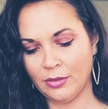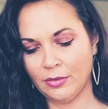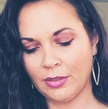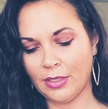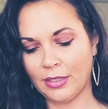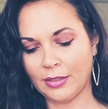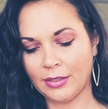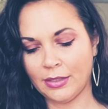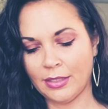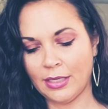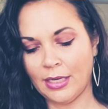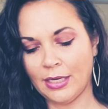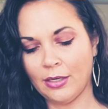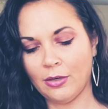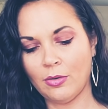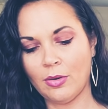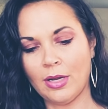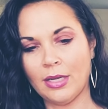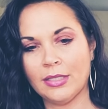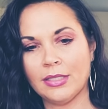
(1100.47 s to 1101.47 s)
Got the Knight
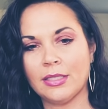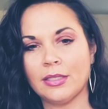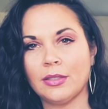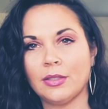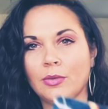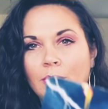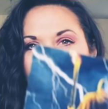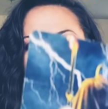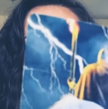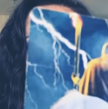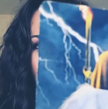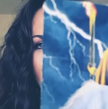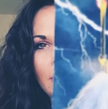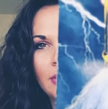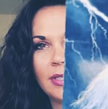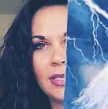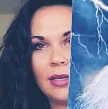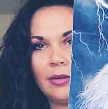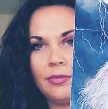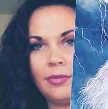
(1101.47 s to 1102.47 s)
of Wands in the
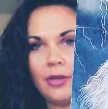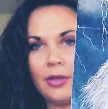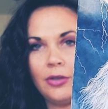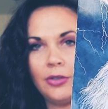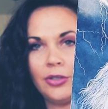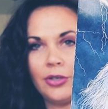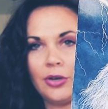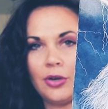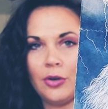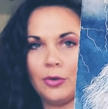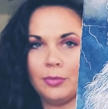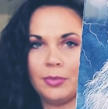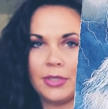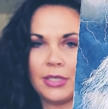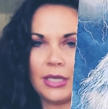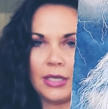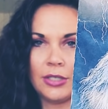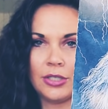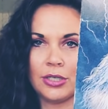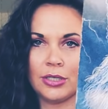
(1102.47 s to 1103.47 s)
reverse that fell in your hope
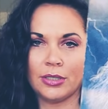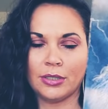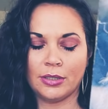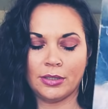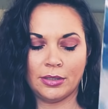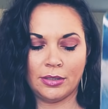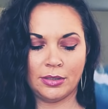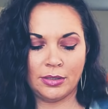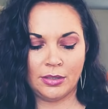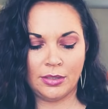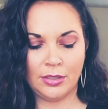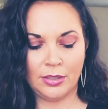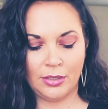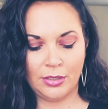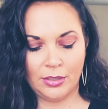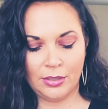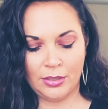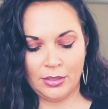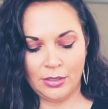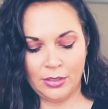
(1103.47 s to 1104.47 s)
section.
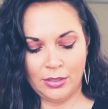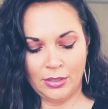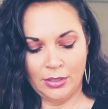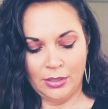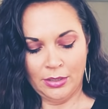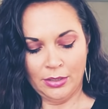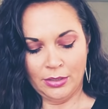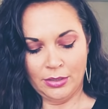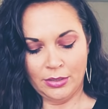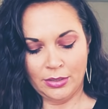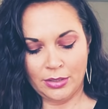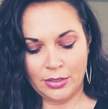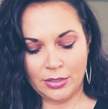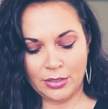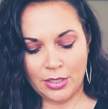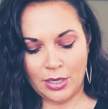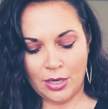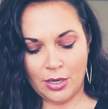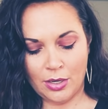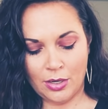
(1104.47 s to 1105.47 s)

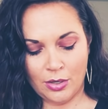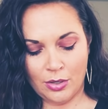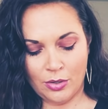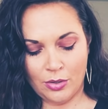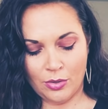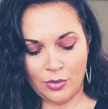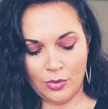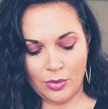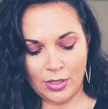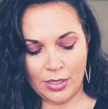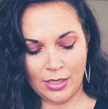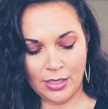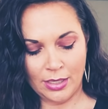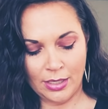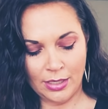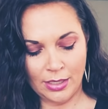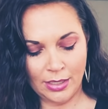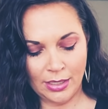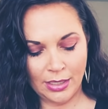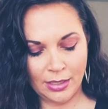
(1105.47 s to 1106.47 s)
So,
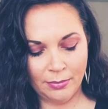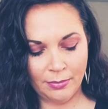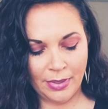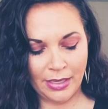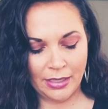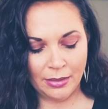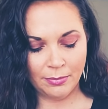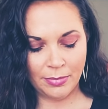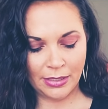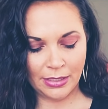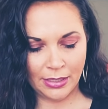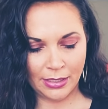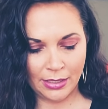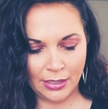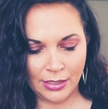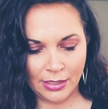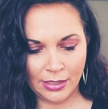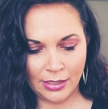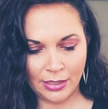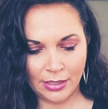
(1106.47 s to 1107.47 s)
it may
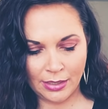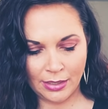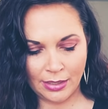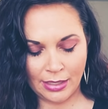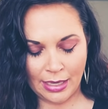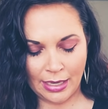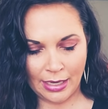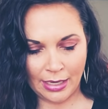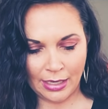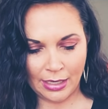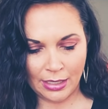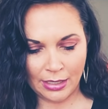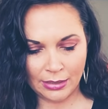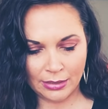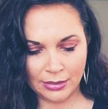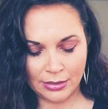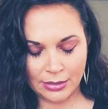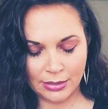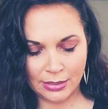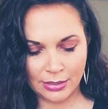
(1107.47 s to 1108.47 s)
be
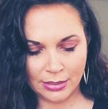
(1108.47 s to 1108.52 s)
that